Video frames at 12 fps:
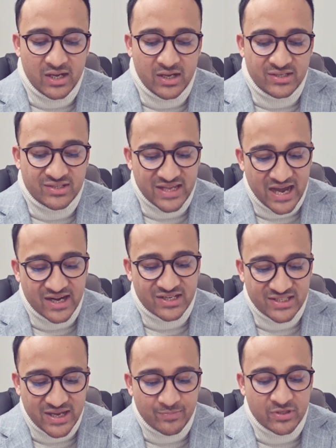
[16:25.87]
start
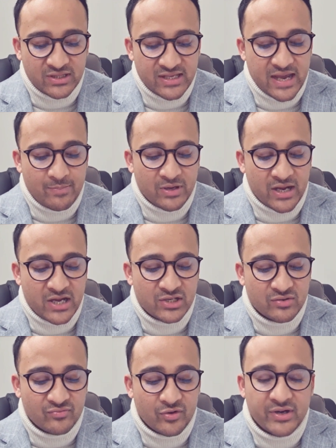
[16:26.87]
accepting the
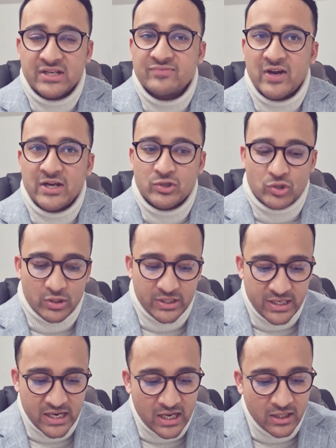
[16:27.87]
application for next financial
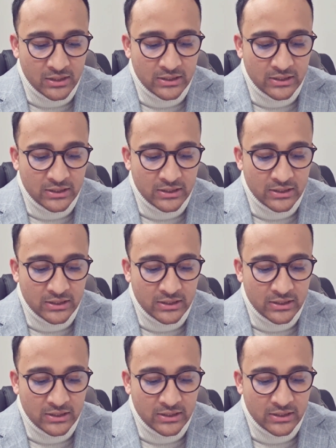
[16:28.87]
year